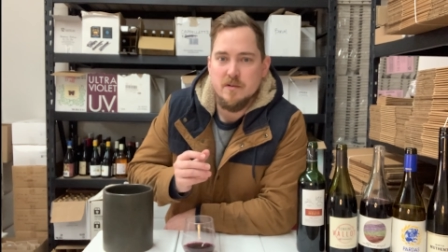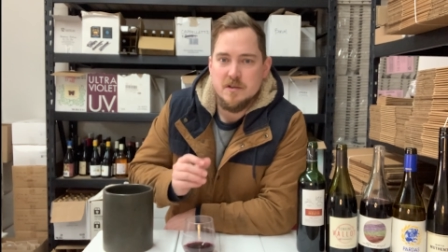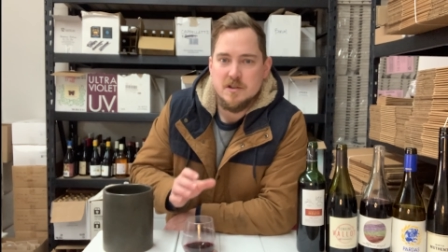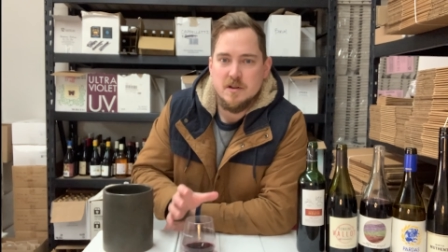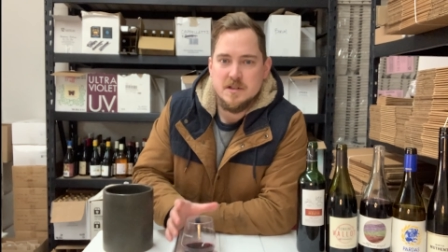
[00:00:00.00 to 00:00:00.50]

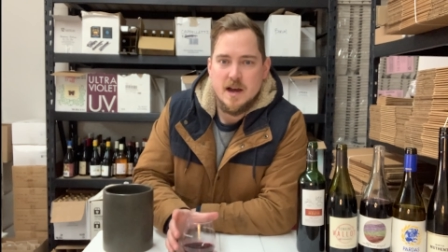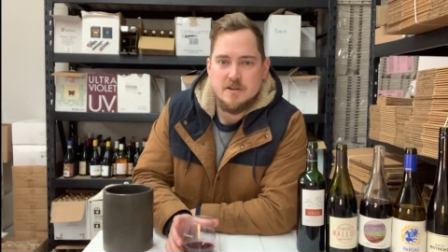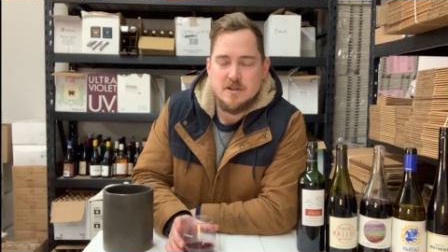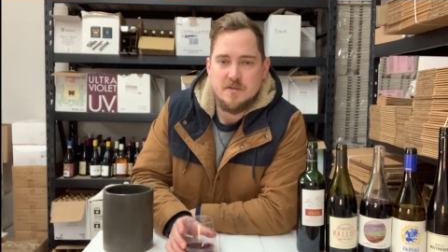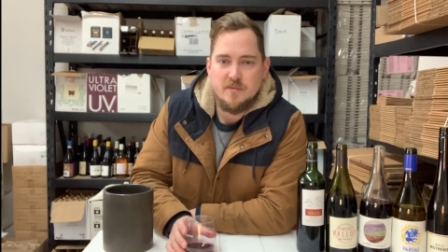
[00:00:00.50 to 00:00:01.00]
So it's not
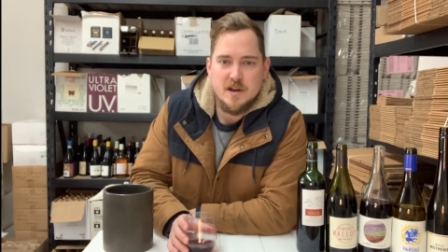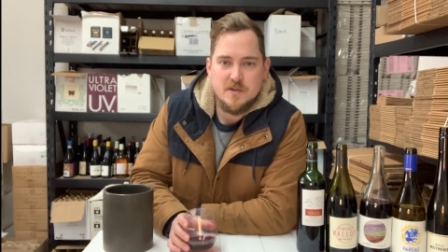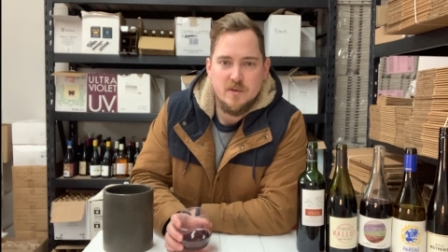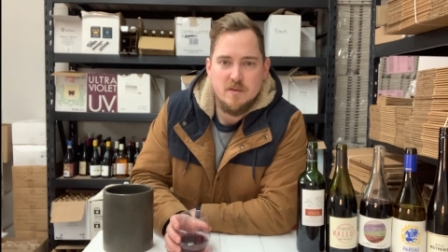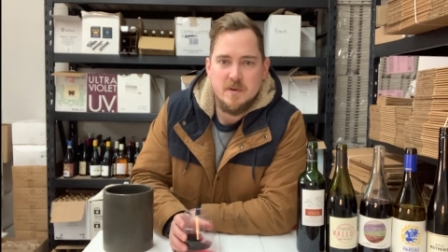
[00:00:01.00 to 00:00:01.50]
just fresh
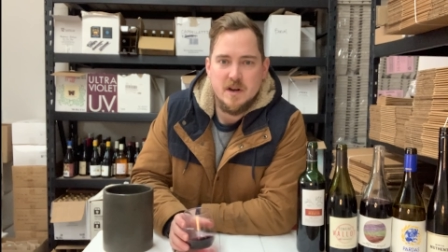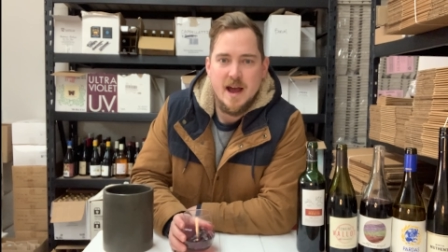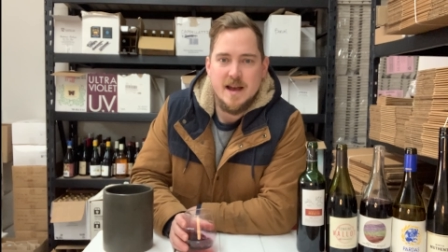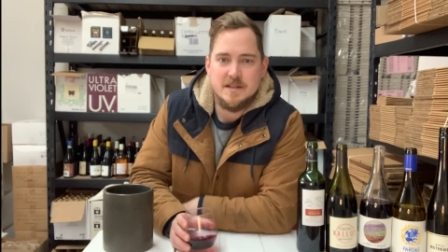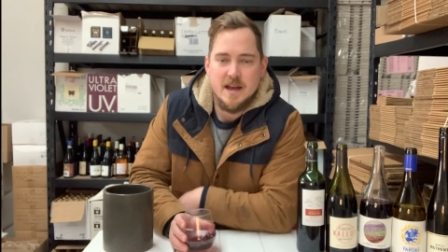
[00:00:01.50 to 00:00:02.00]
fruit, but it
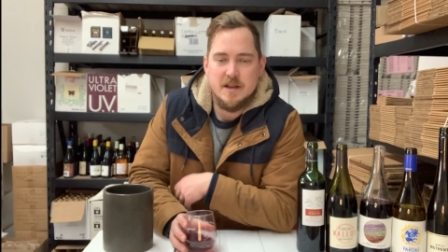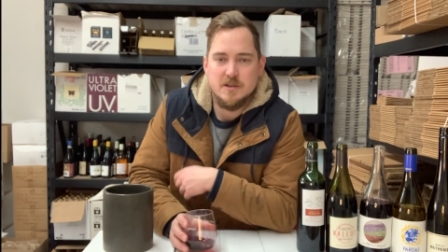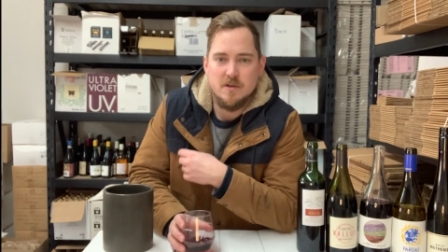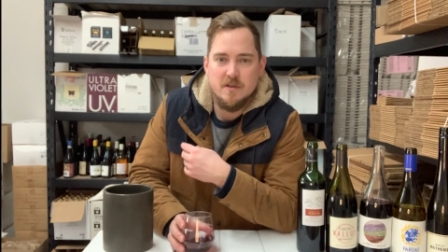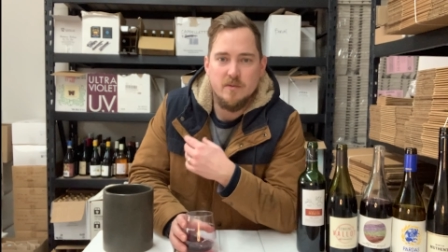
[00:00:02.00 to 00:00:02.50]
has that
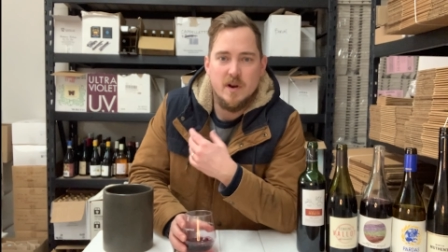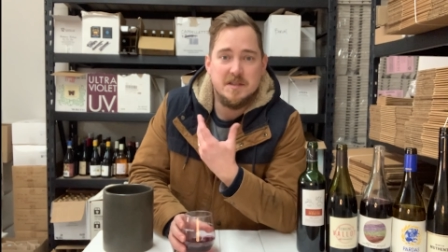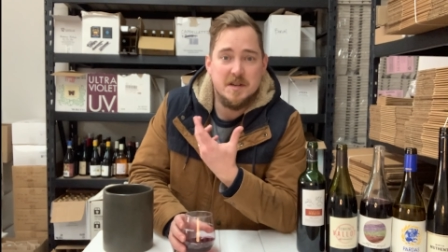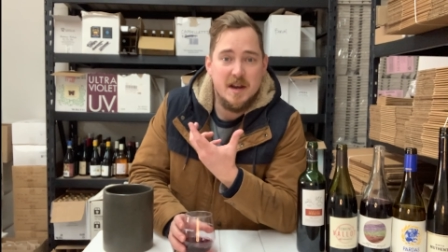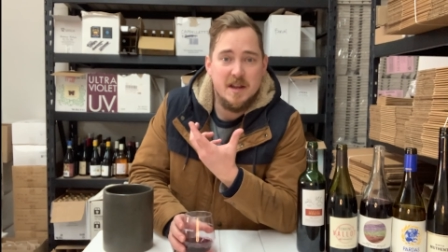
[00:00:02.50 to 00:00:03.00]
sort of
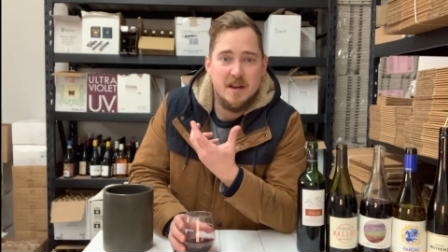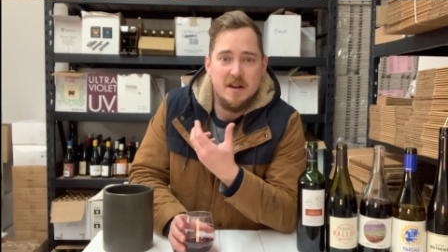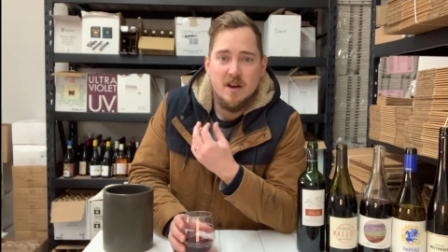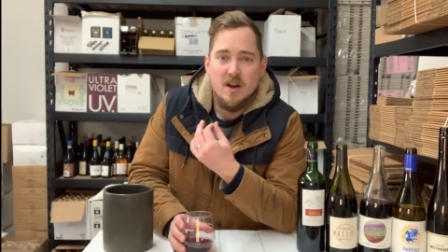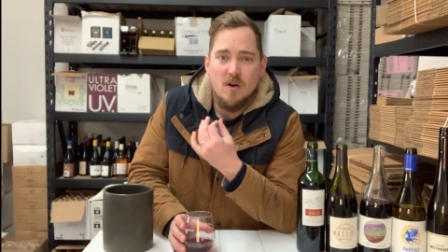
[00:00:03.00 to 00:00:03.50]

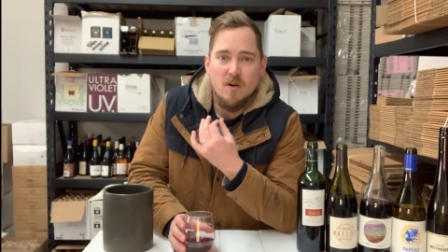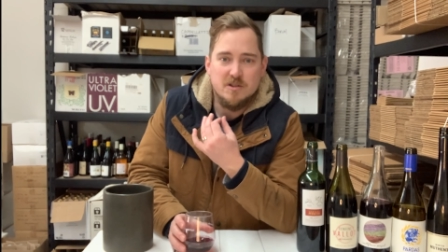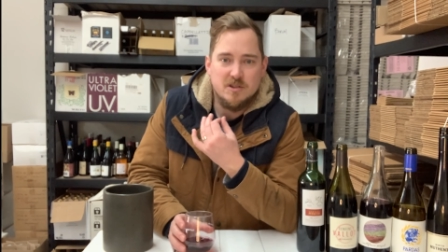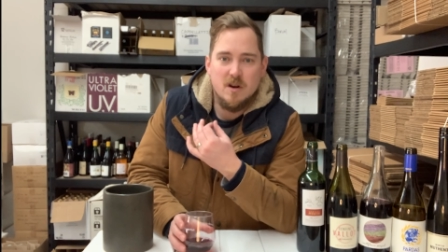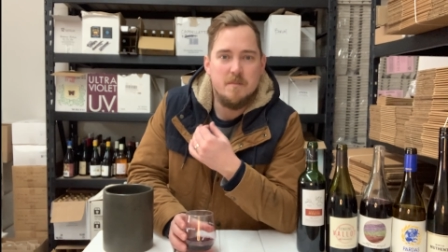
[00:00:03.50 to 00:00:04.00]
raisinated or
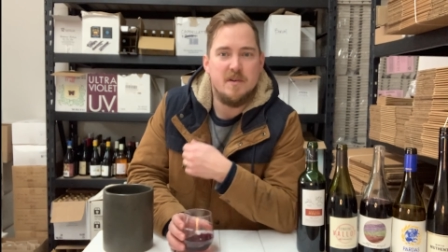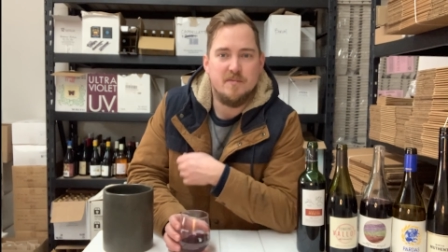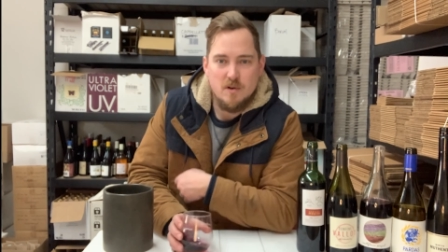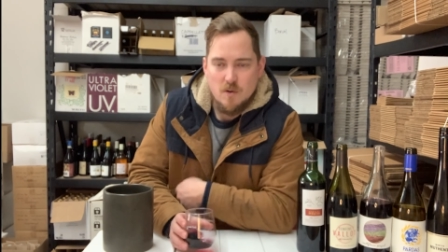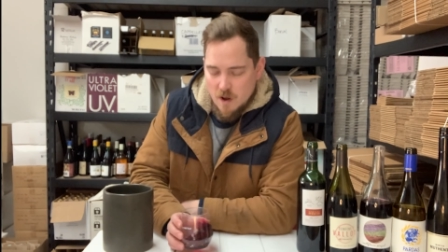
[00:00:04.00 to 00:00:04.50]
syrupy
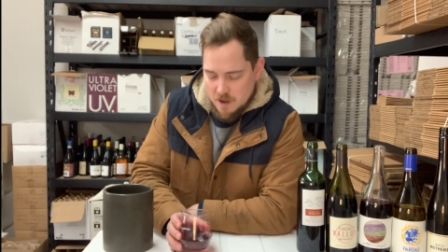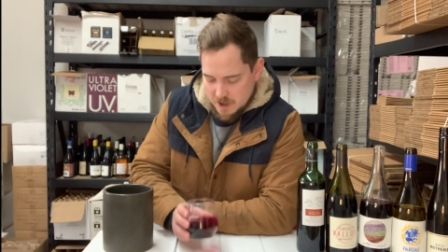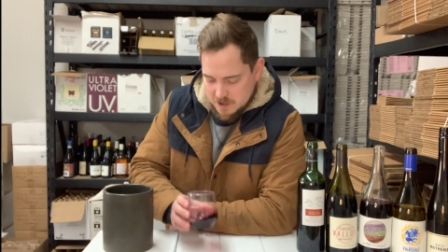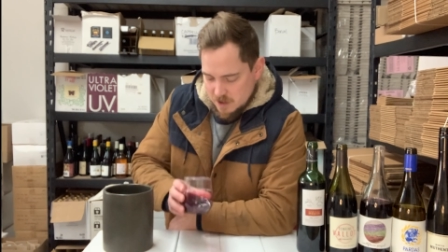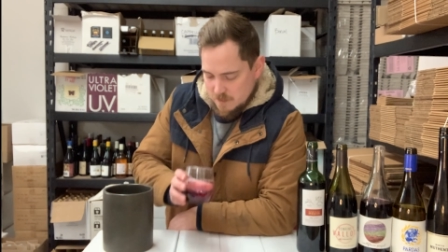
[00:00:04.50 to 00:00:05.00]
fruit quality
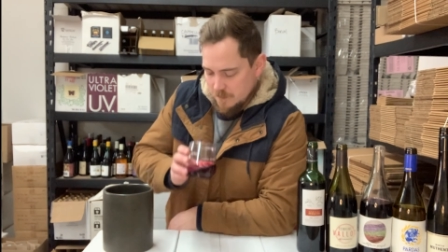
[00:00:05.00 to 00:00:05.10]
too.